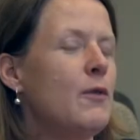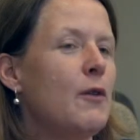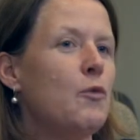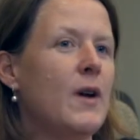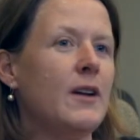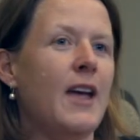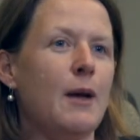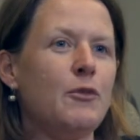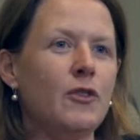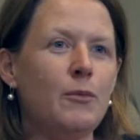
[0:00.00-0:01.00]
We have one
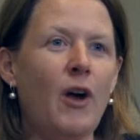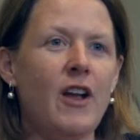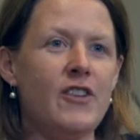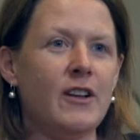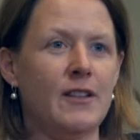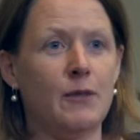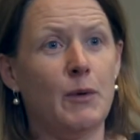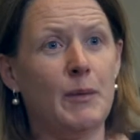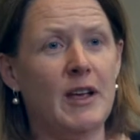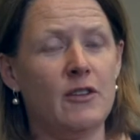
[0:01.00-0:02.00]
capstone project that
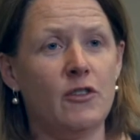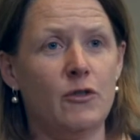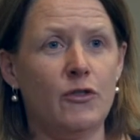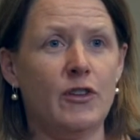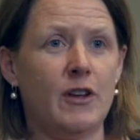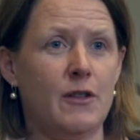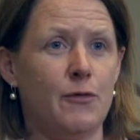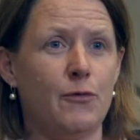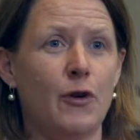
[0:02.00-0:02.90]
we'll be introducing in the